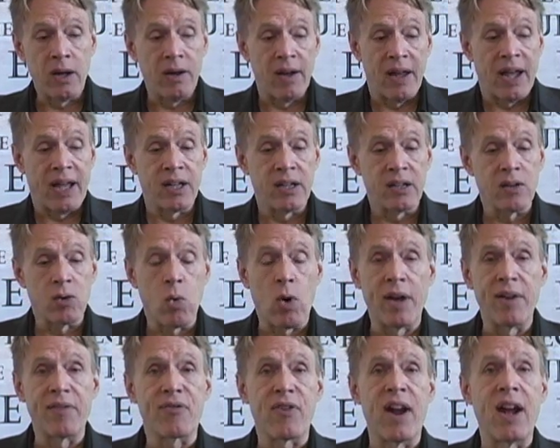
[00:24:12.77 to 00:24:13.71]
And
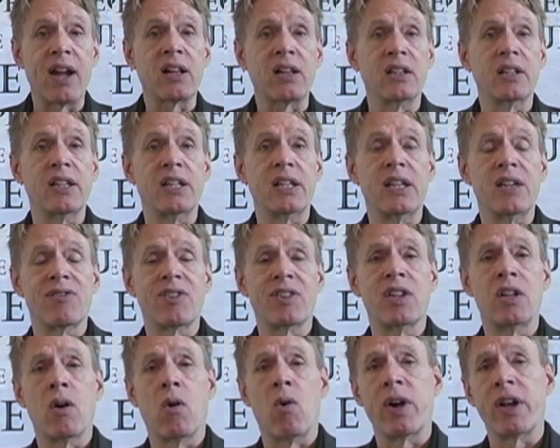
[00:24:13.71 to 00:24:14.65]
quite frankly,
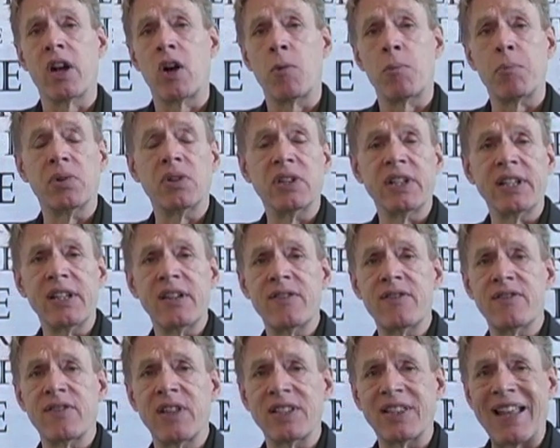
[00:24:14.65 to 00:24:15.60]
even though I don't
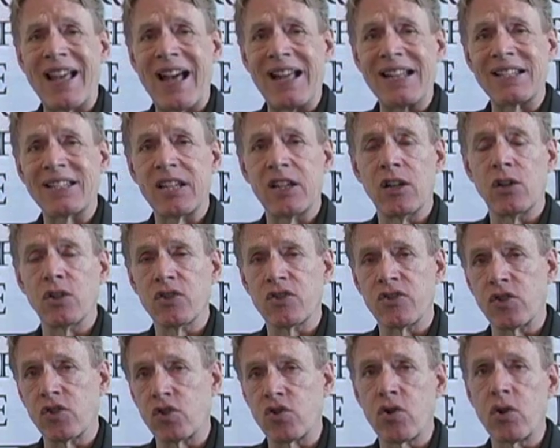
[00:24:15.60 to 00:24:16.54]
believe that that
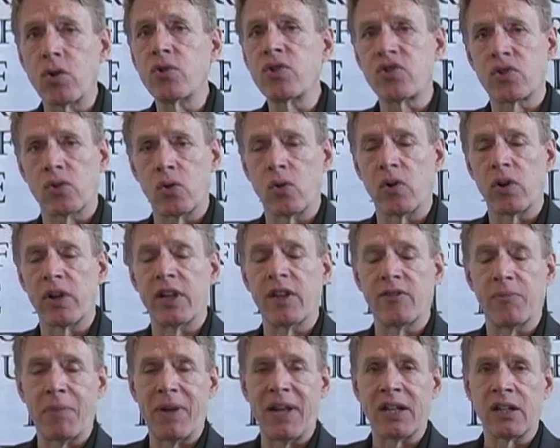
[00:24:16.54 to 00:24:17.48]
tells the true story
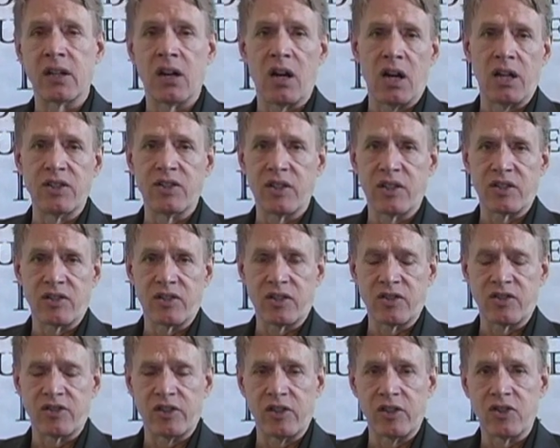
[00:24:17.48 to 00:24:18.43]
of mankind's
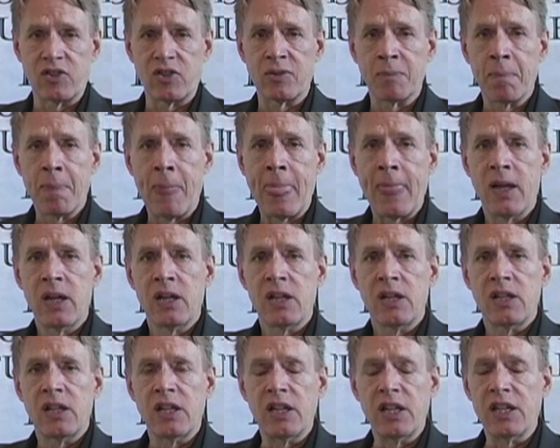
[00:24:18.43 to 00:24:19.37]
existence,
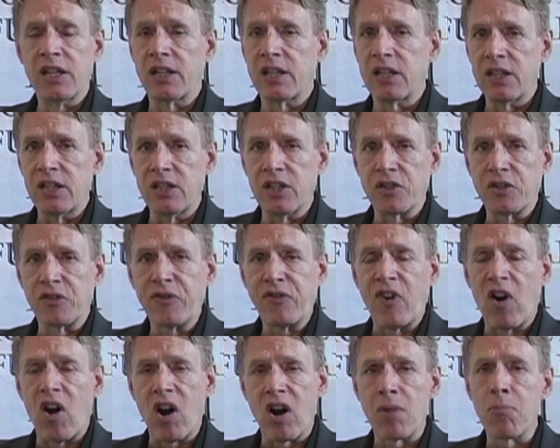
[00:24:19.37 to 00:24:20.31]
it is
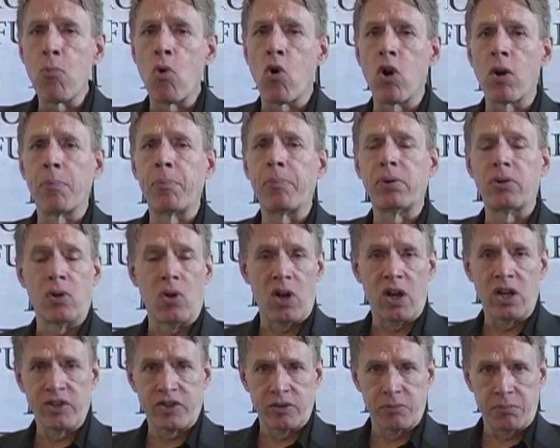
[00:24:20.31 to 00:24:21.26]
far more
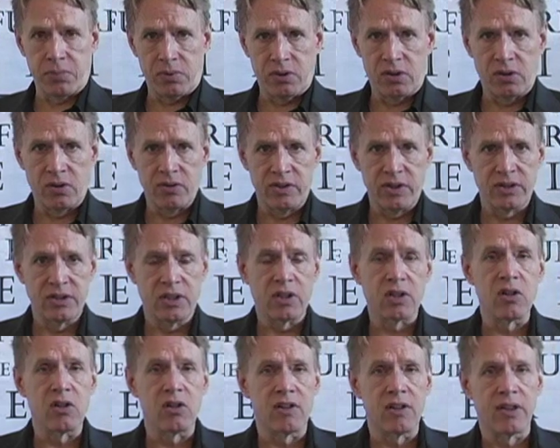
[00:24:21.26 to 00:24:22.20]
plausible than the
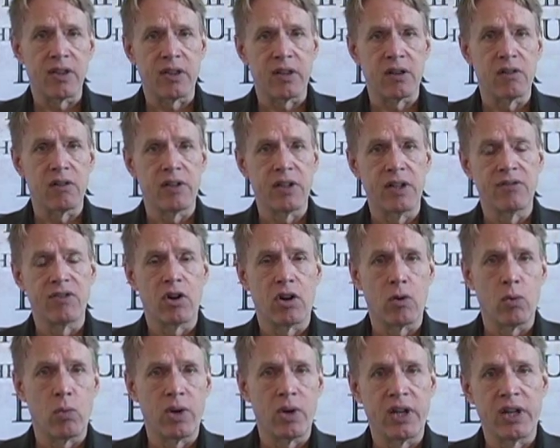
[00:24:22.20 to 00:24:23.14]
current theory of
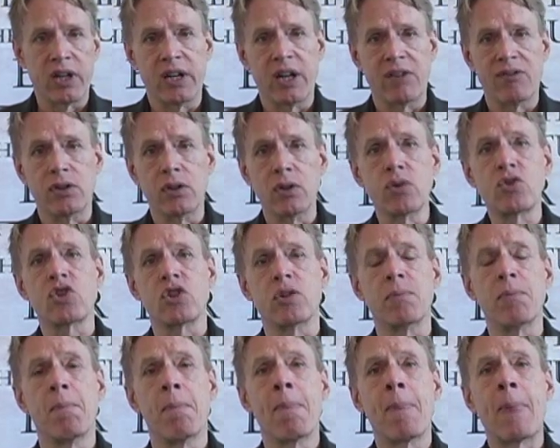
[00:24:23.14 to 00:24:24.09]
Darwinian
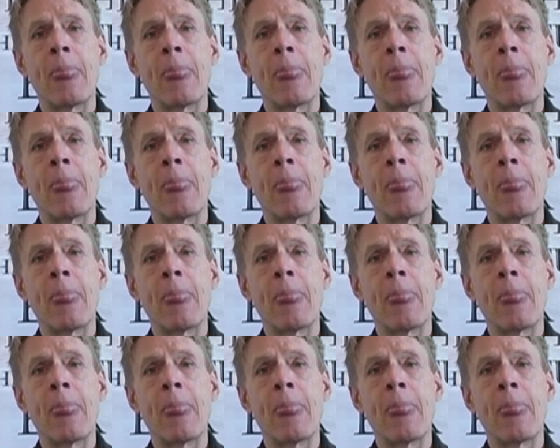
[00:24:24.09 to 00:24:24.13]
evolution.